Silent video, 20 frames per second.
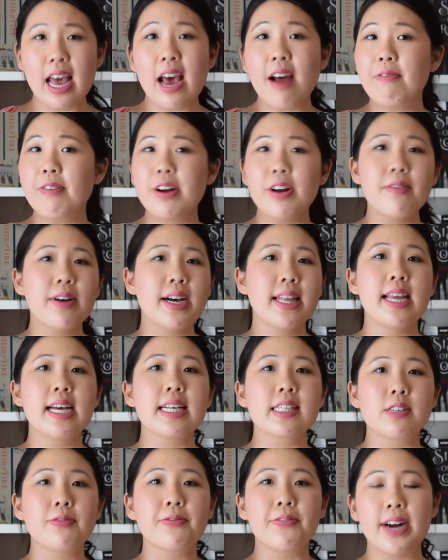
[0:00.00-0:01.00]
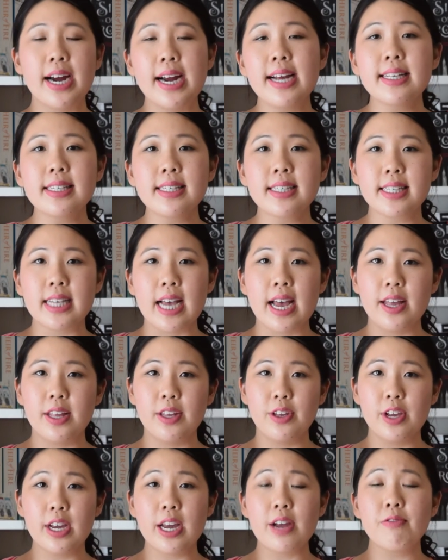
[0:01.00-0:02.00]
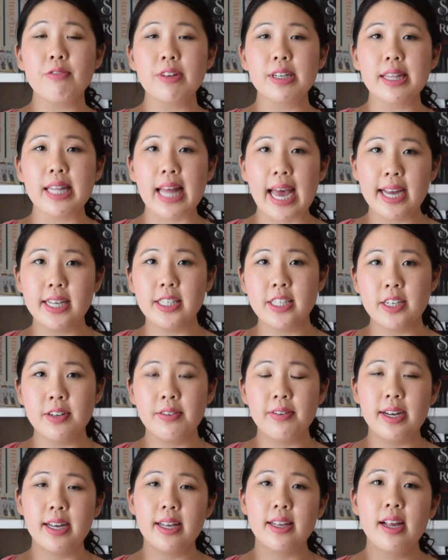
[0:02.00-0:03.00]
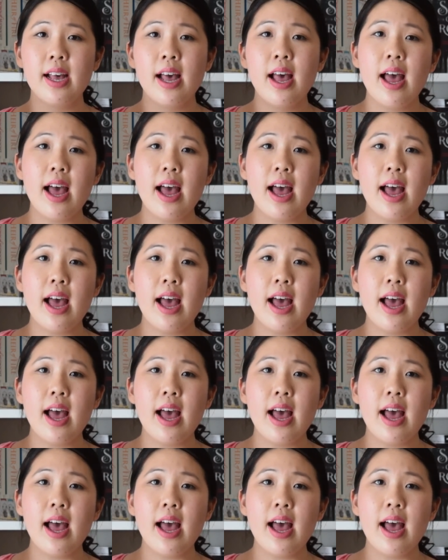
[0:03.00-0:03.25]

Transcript: everyone has friends and you can relate to it.